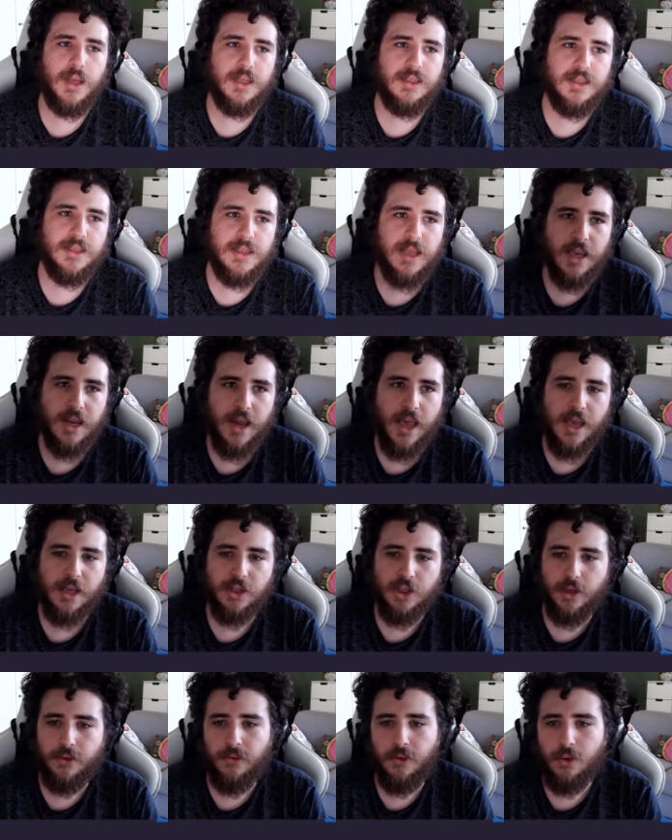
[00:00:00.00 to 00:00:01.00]
at this day and
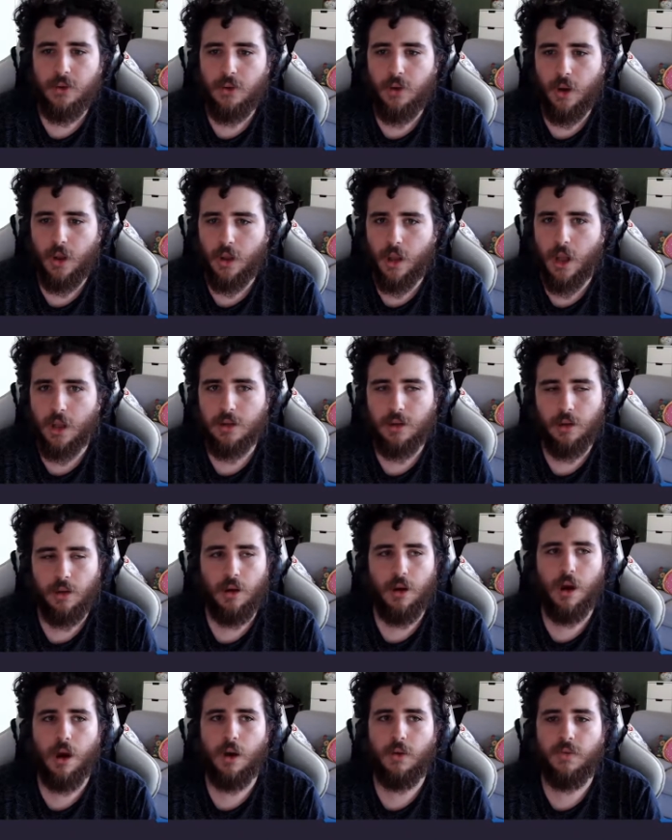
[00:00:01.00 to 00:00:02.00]
age, if you do a lot
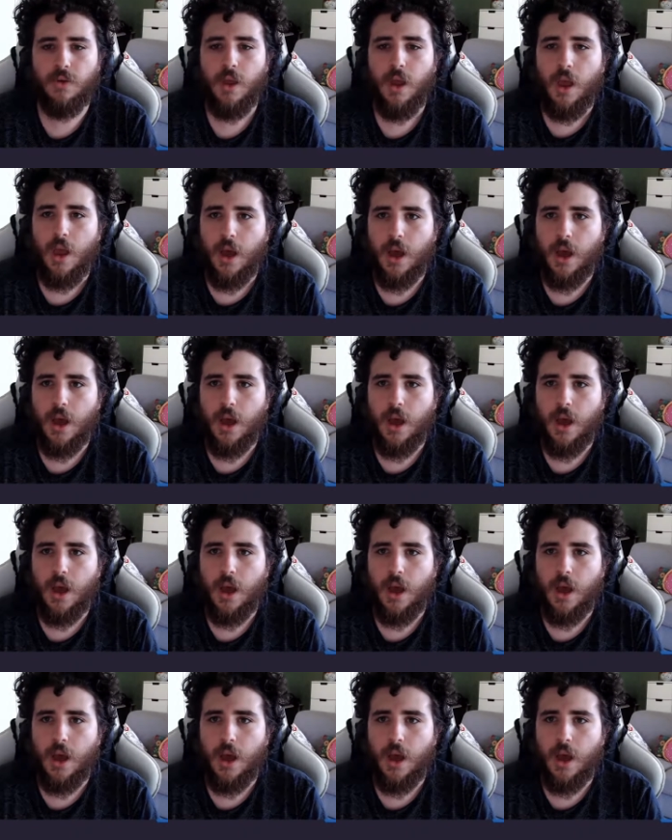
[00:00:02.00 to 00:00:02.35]
of